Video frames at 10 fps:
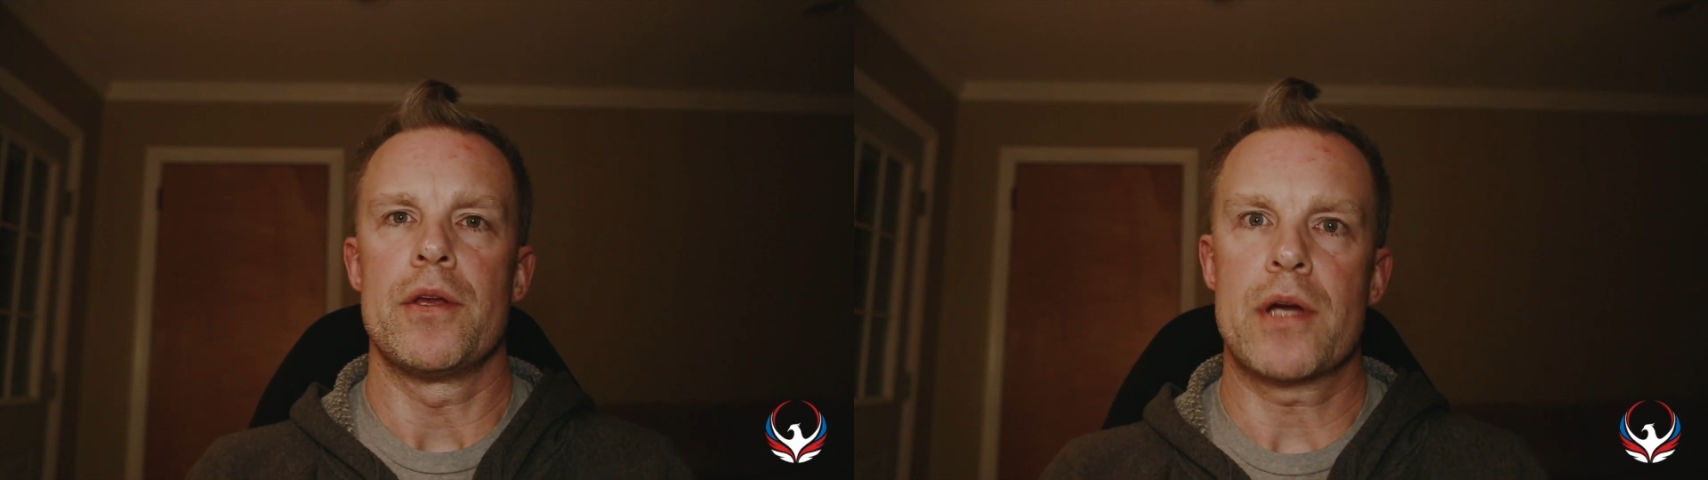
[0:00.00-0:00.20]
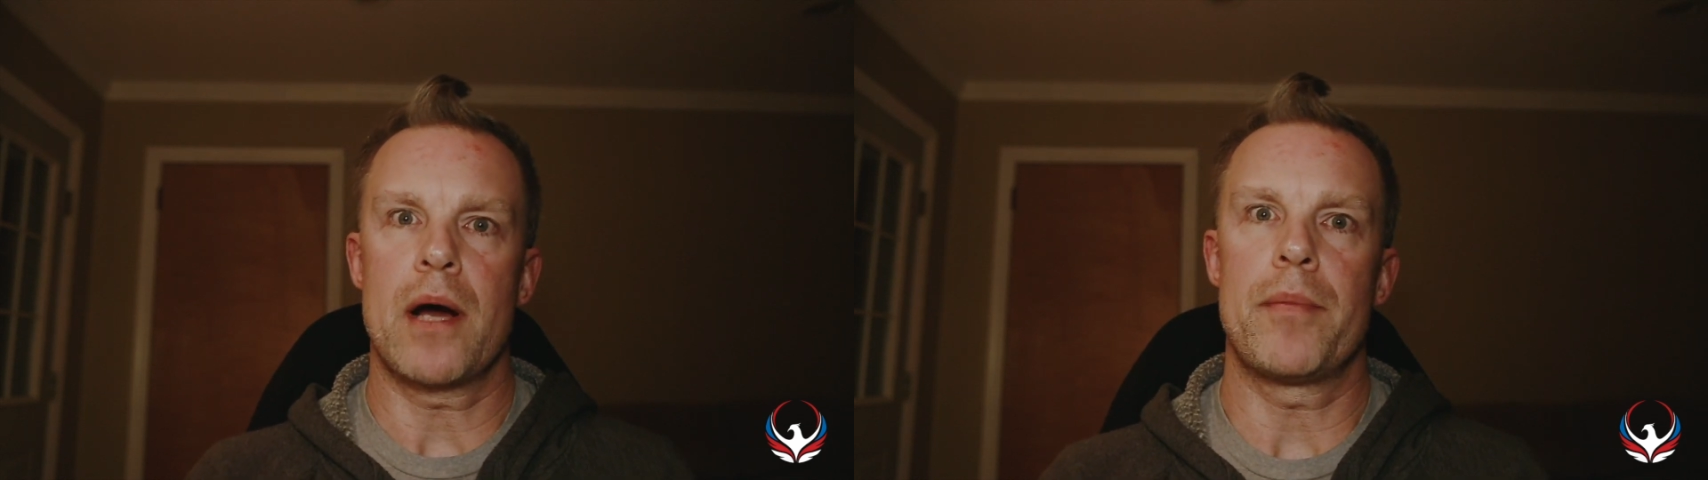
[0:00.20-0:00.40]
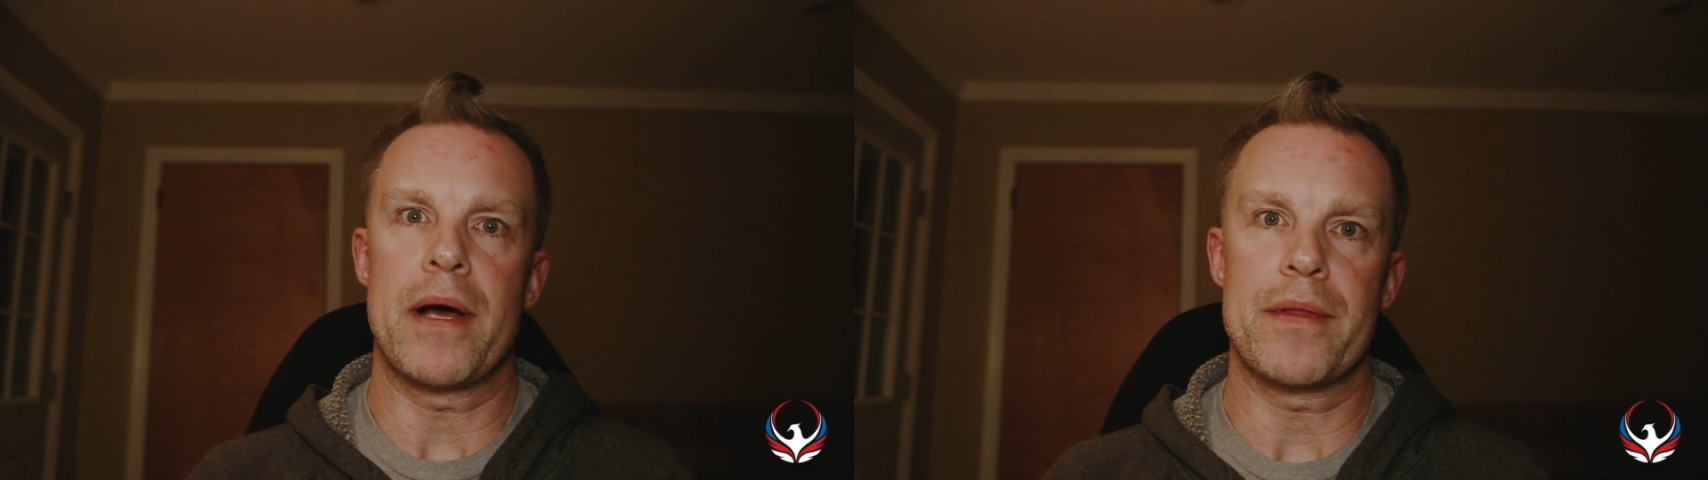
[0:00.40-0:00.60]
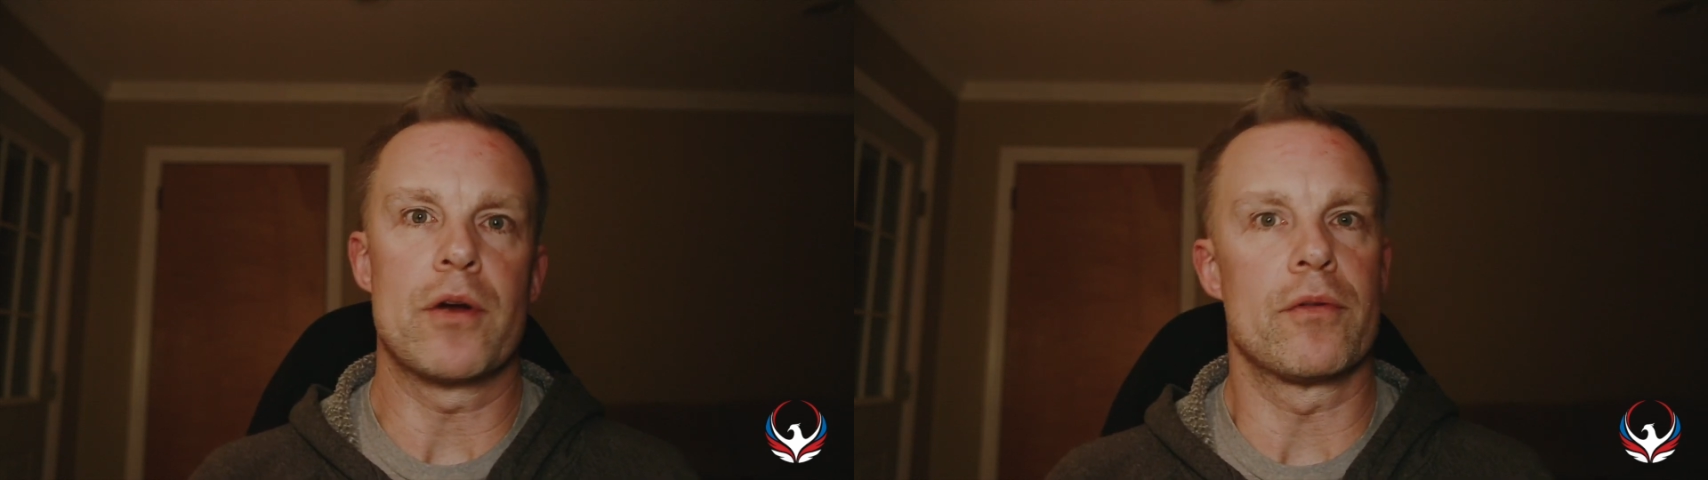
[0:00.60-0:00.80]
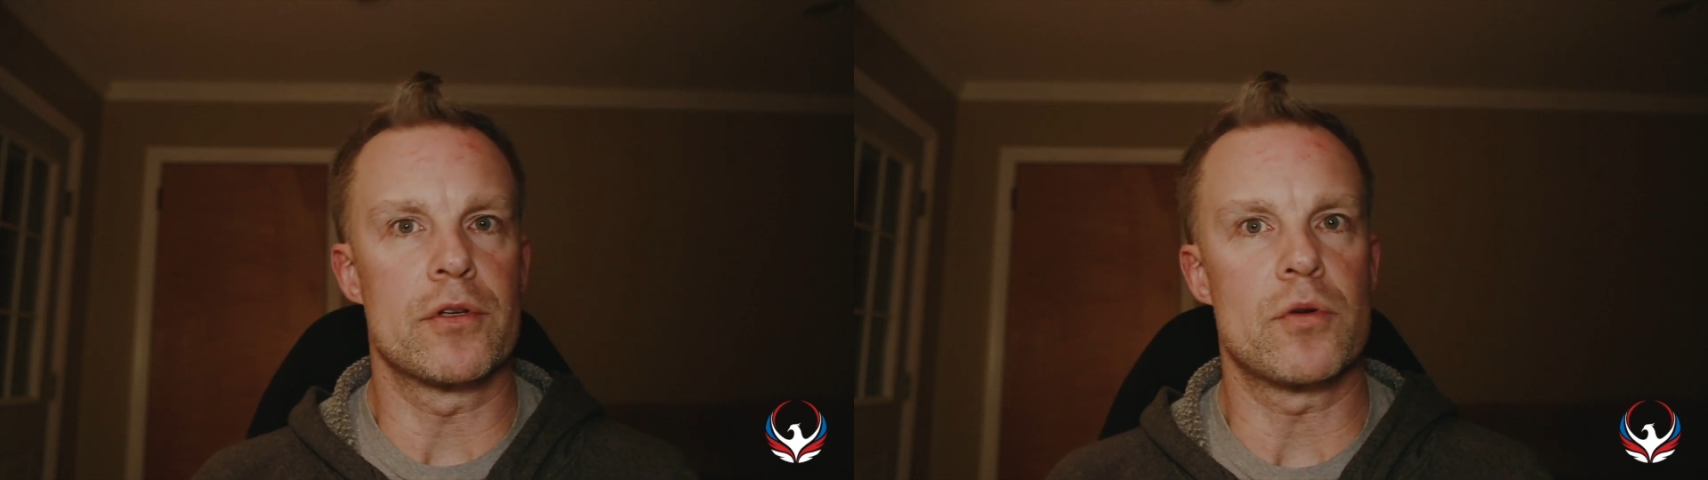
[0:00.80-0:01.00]
you compound
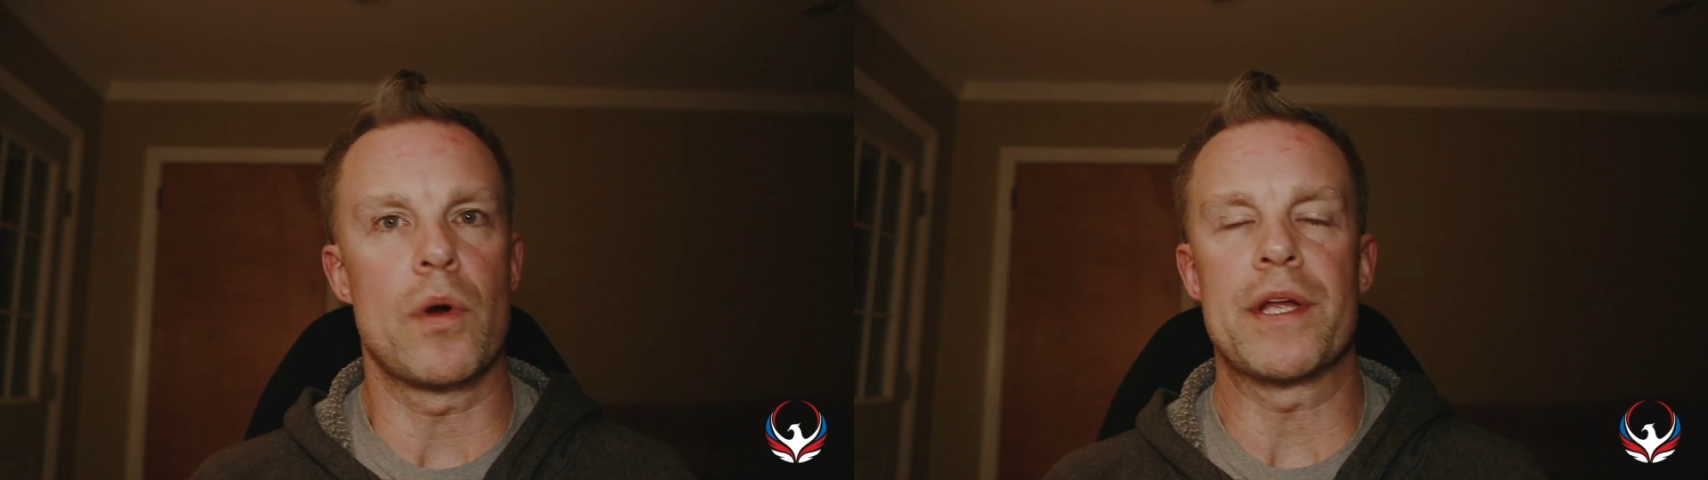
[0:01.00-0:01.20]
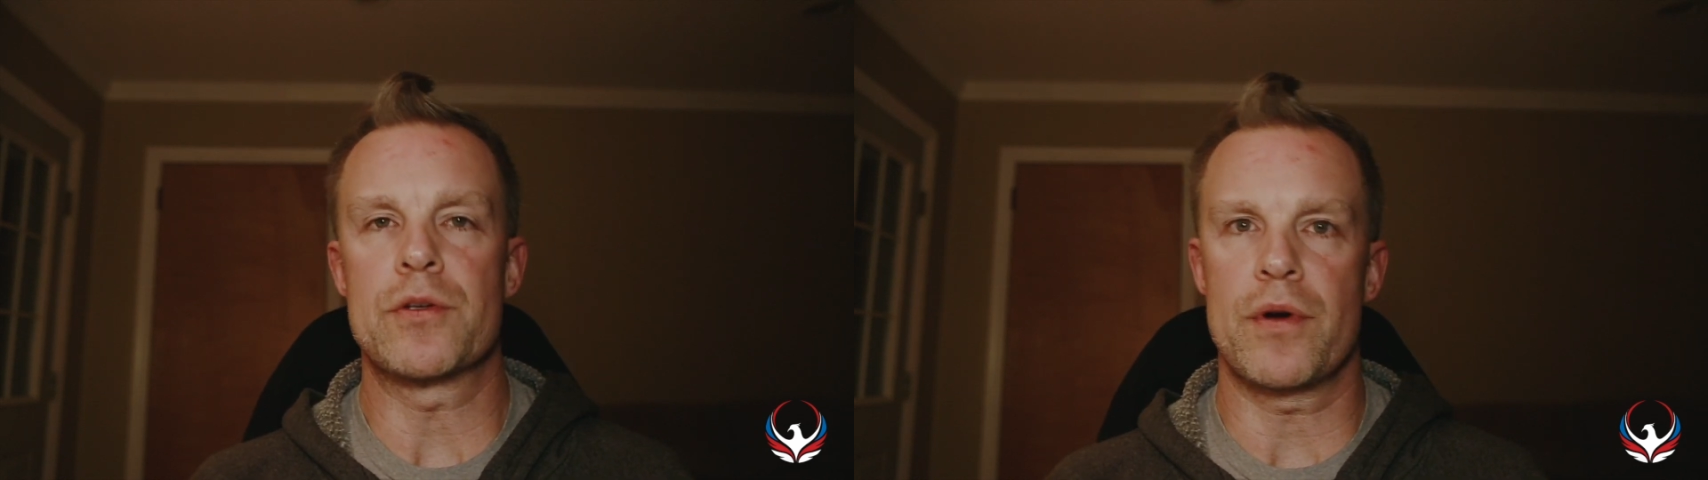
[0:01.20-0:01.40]
that over 20,